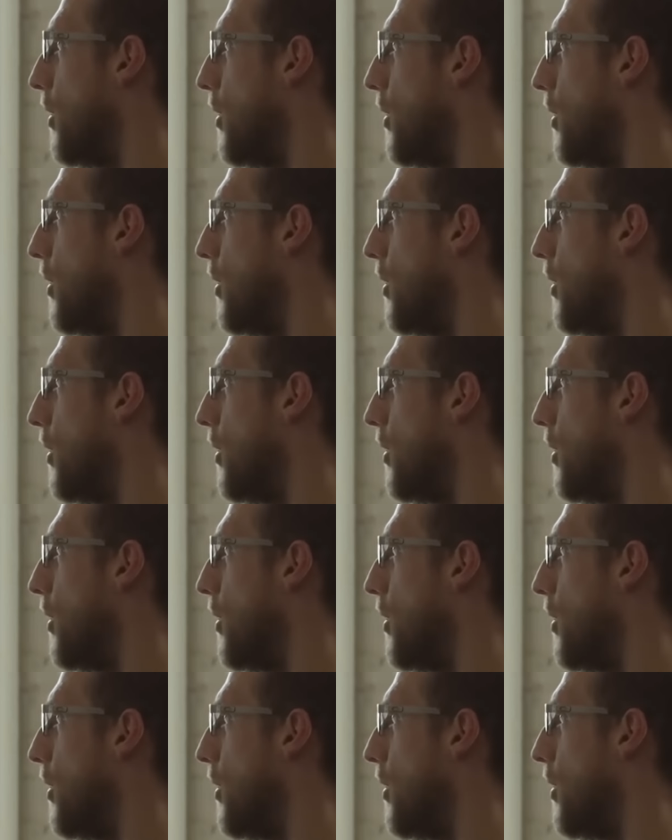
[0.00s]

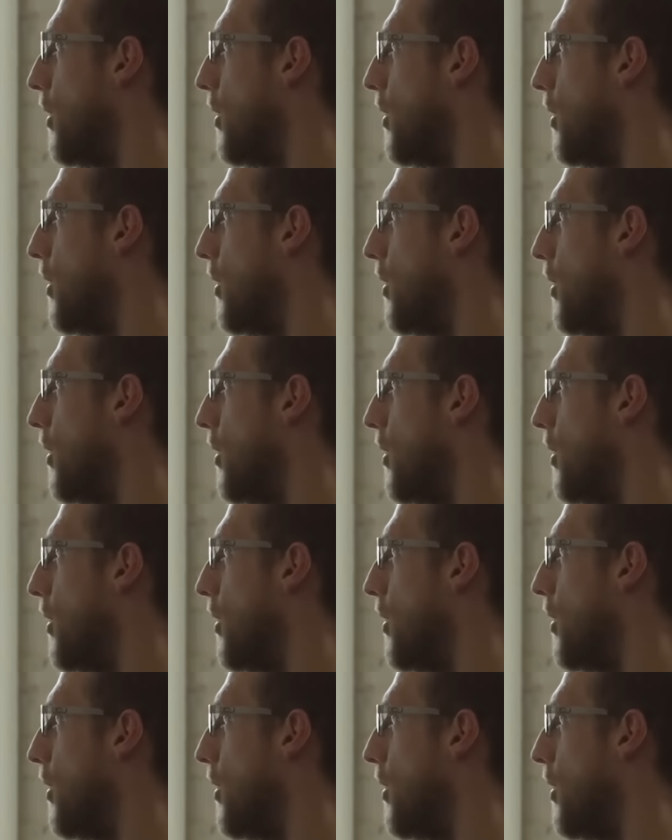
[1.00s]

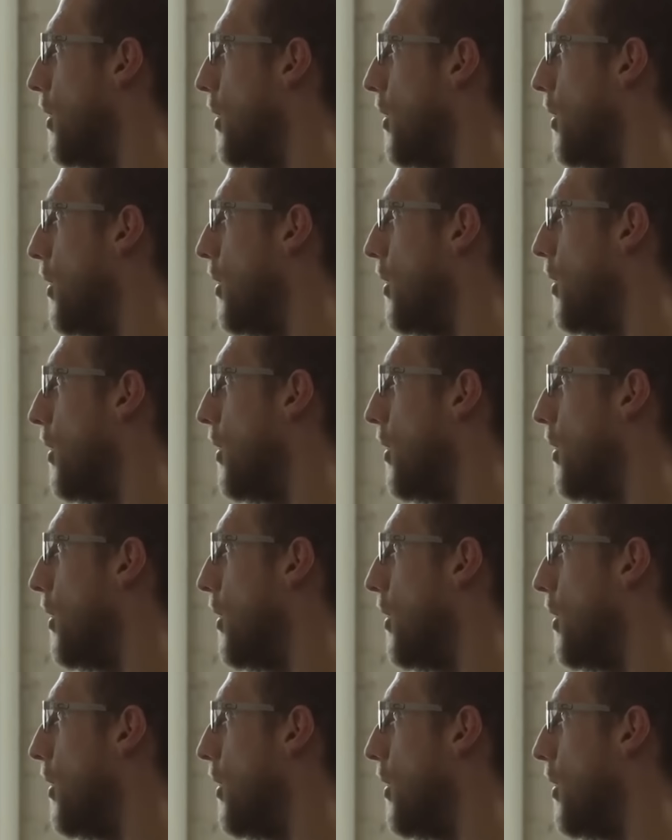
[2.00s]

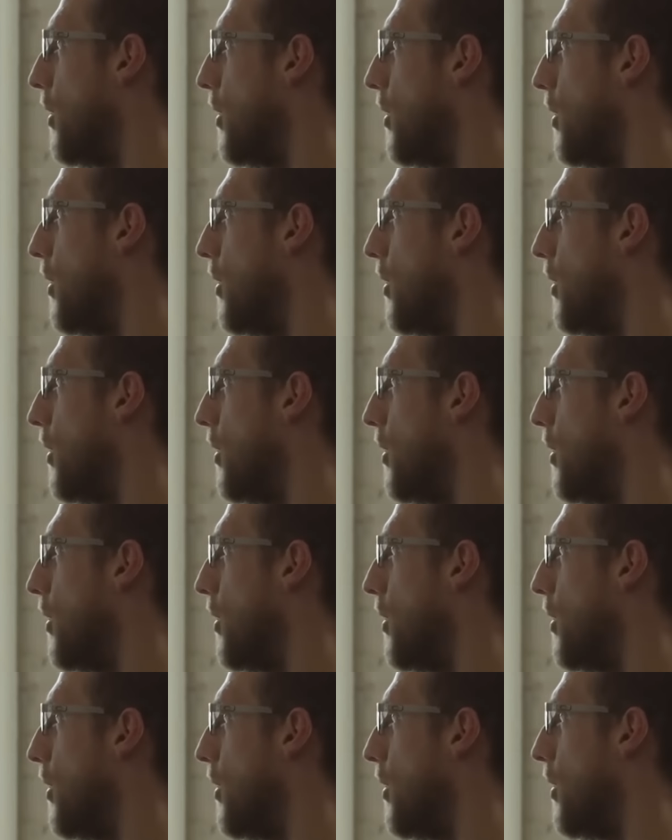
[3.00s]

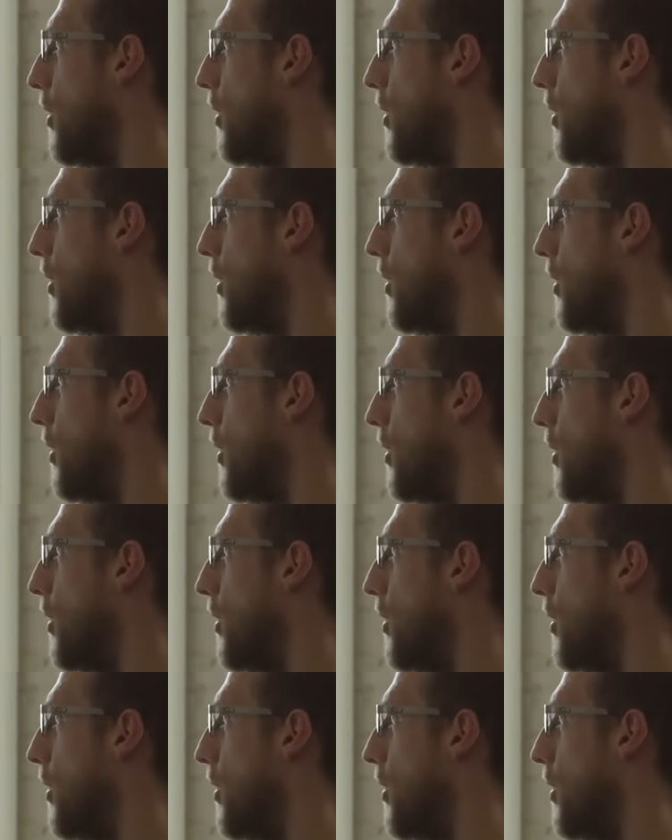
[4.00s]
(not speaking)